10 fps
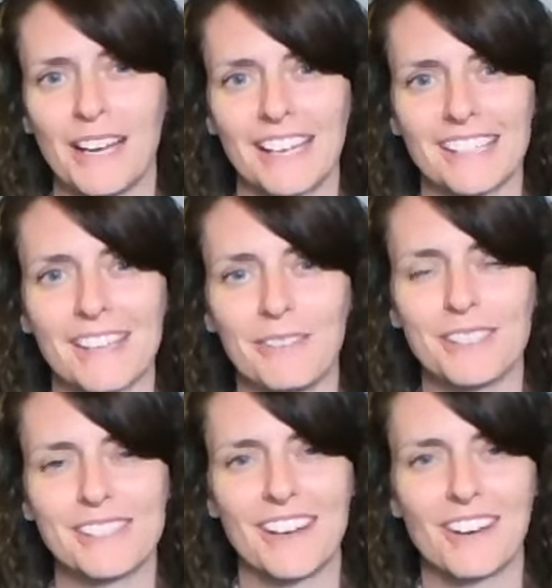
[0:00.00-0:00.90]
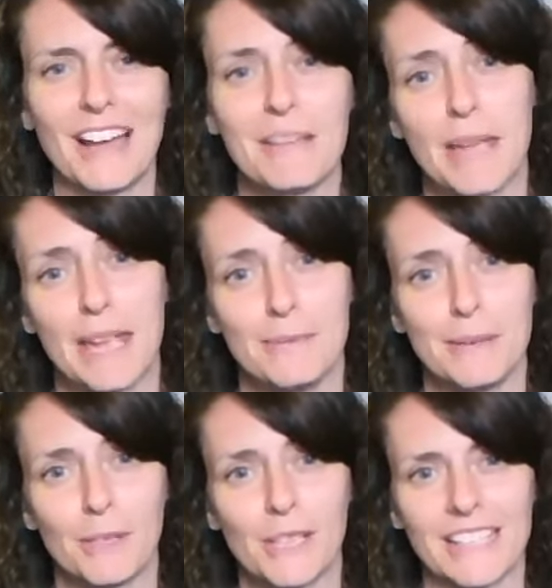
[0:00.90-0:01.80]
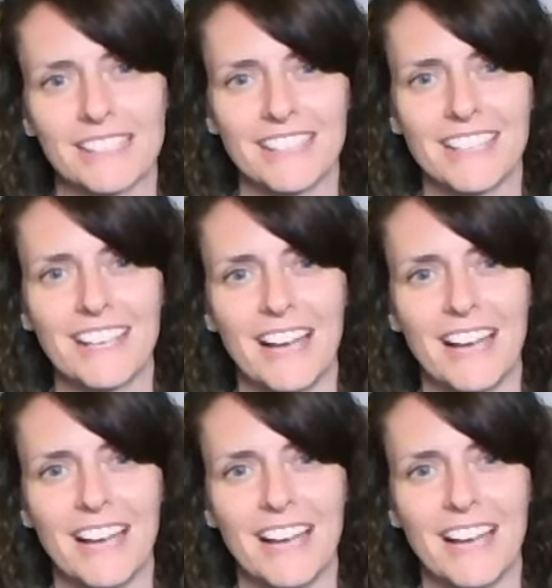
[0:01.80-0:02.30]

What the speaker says: I guess I will start. I'm Amy Molesky.